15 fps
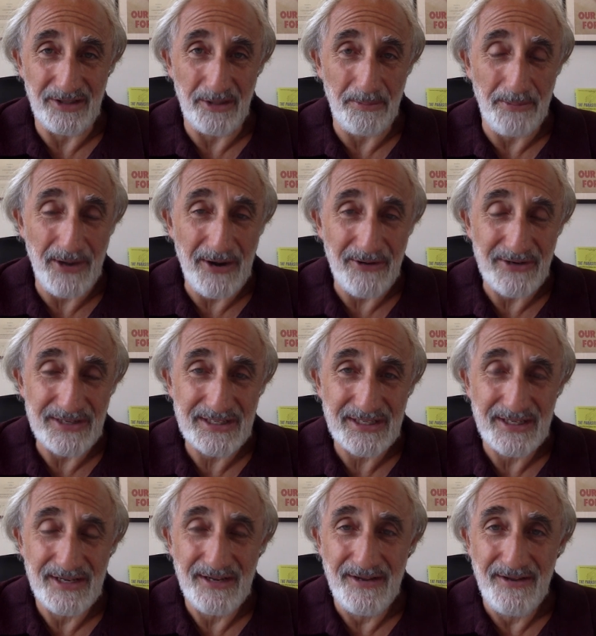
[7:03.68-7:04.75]
their
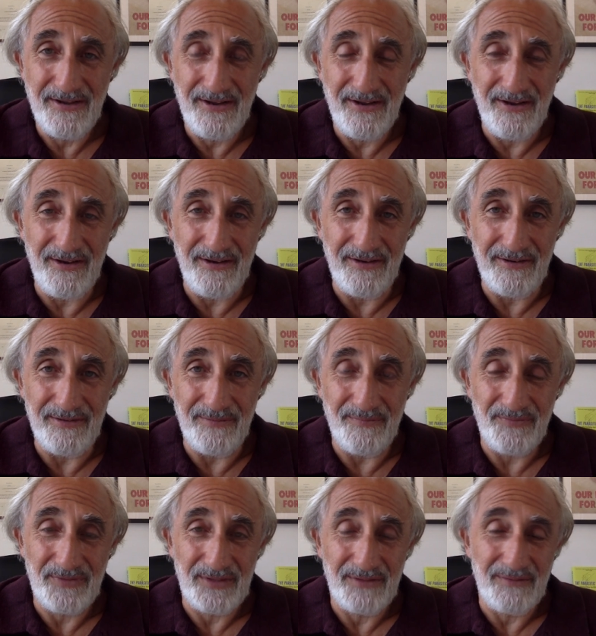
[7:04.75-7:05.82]
parents, uh,
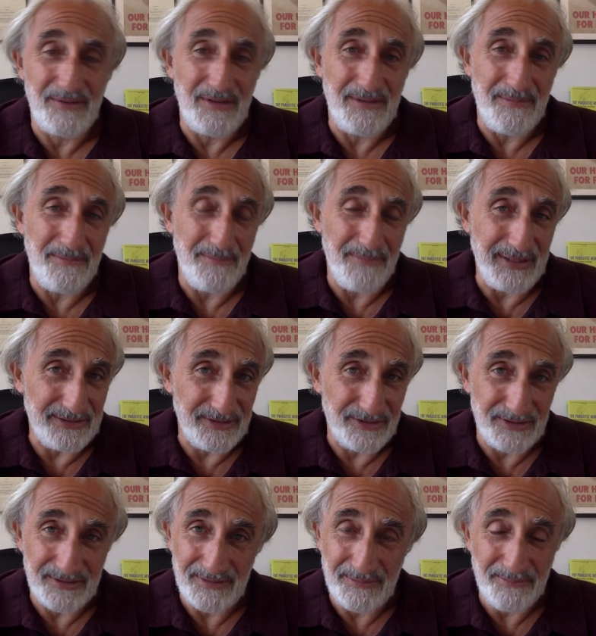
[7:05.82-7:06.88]
but
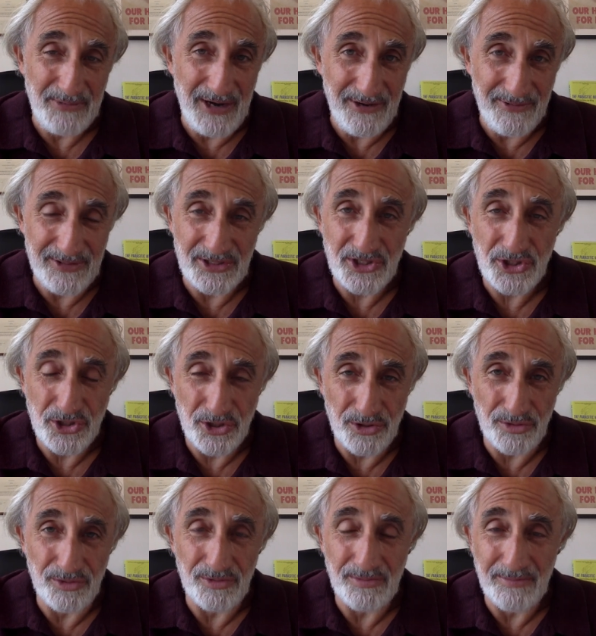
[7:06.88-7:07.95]
parents
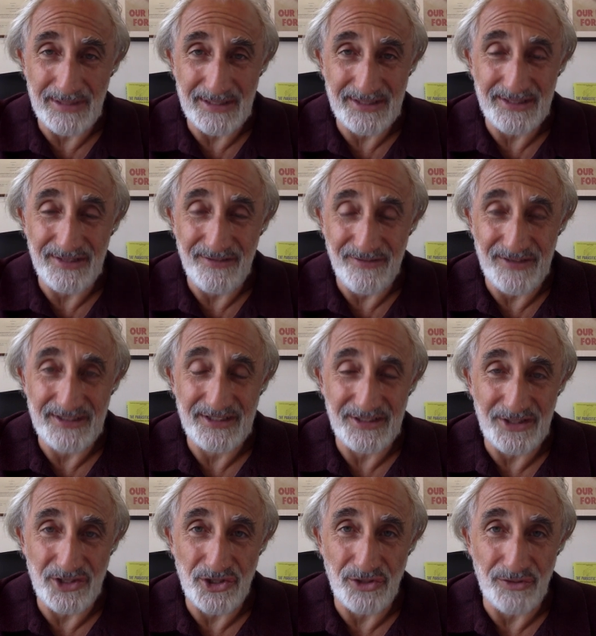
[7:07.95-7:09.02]
too must invest in
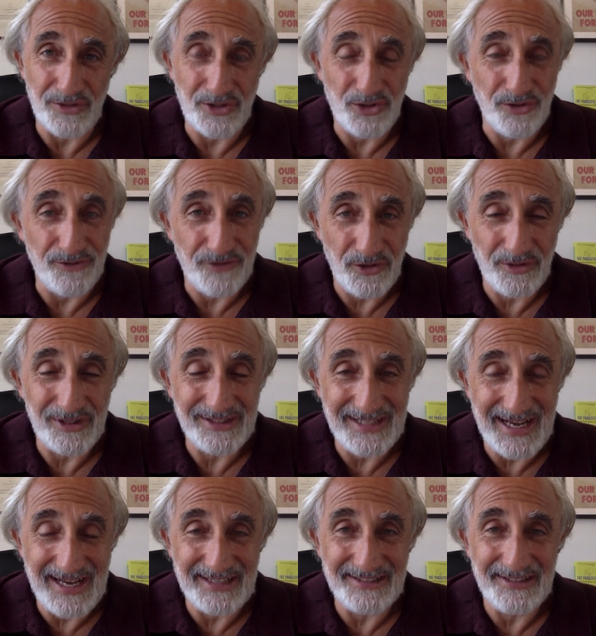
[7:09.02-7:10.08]
their children. So if you're a
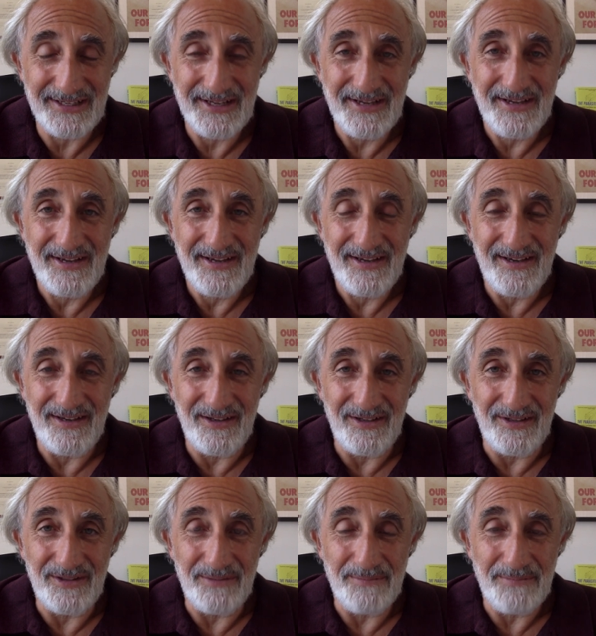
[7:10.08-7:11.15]
dad,
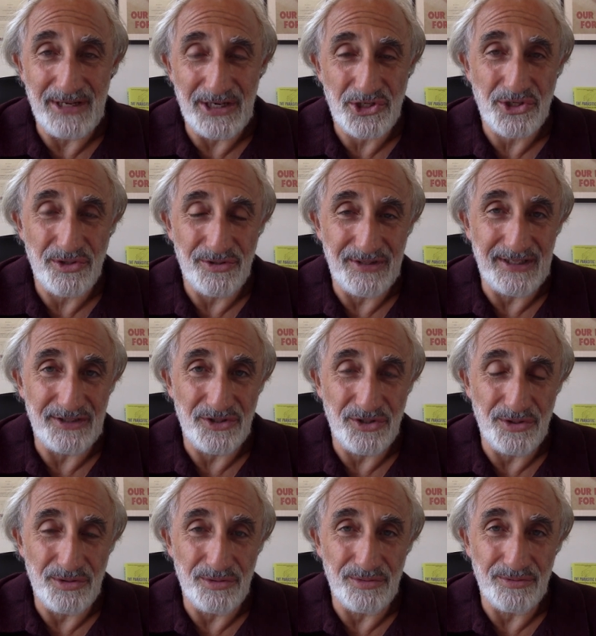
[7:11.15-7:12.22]
uh, make sure that
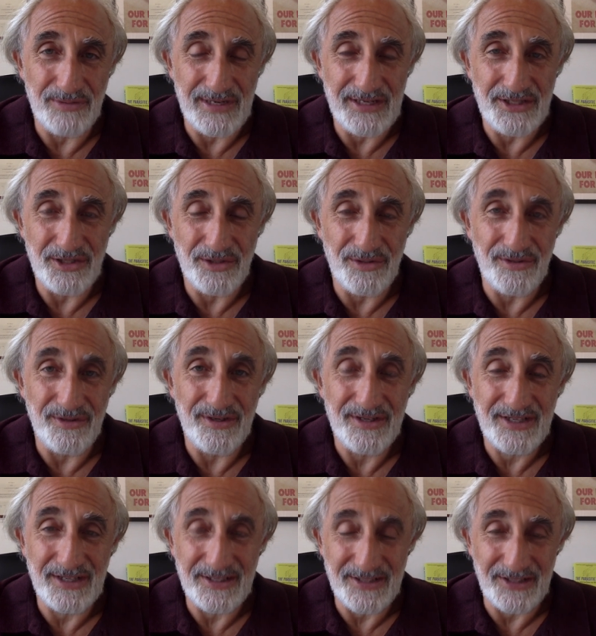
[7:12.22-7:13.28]
you raise your
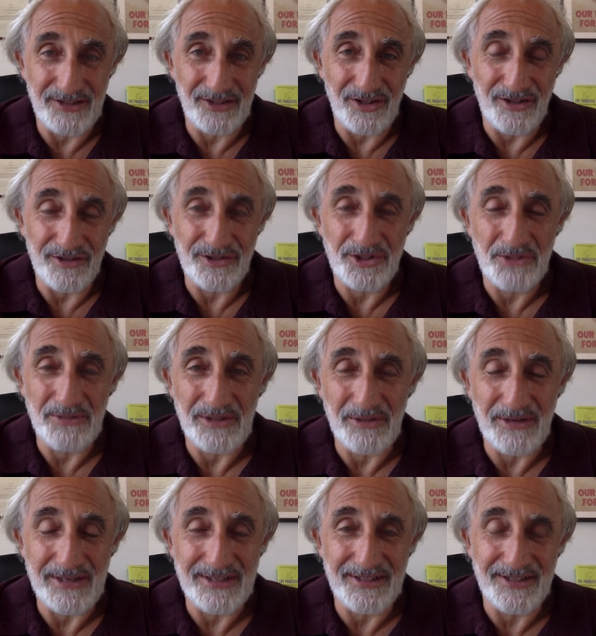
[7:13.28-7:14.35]
sons and daughters to be
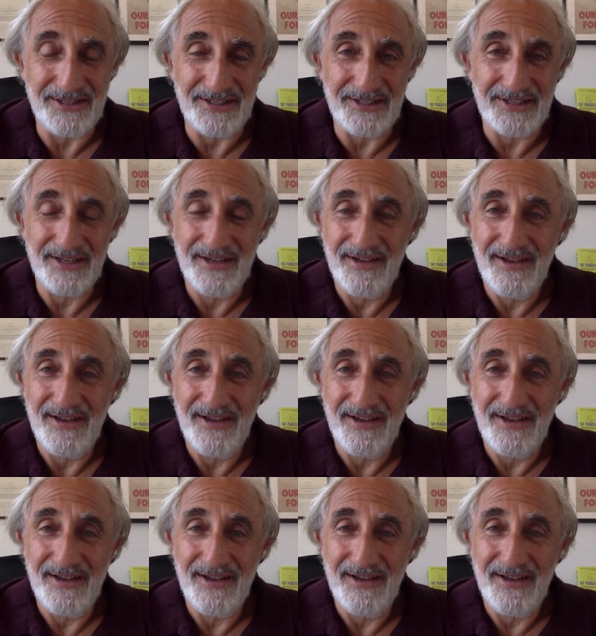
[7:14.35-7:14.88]
great citizens